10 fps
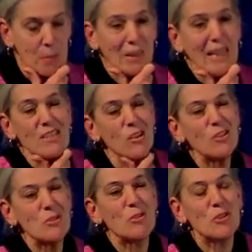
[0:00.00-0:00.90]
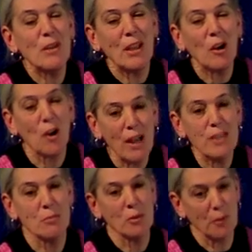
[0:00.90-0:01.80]
Plants also do
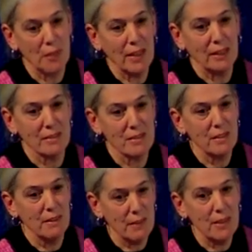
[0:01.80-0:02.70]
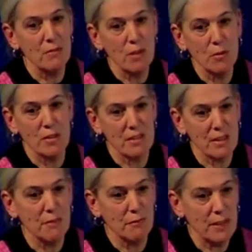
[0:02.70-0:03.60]
incredible things that you notice
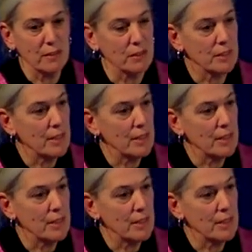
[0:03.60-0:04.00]
in the field.